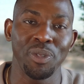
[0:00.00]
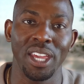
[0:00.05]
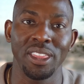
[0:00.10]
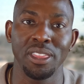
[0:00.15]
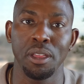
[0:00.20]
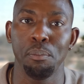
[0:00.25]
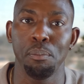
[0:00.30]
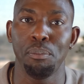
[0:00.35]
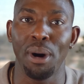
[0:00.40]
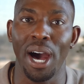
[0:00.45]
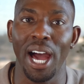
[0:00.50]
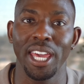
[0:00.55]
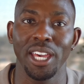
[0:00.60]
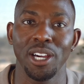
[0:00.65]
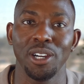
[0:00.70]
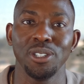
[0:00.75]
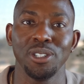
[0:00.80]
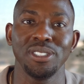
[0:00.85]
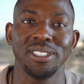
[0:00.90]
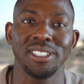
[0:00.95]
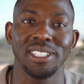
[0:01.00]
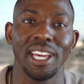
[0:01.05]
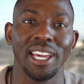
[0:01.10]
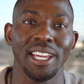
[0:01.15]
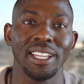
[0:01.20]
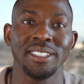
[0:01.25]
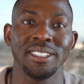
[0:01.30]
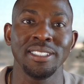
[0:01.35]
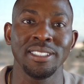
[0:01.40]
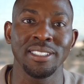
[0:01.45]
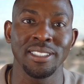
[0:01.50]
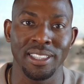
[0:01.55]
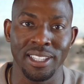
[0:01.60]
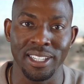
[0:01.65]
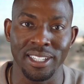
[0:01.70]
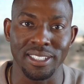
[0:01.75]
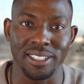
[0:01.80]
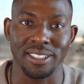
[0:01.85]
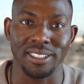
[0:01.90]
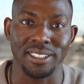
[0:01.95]
And the bio says
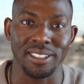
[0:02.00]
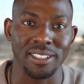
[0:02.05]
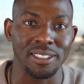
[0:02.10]
this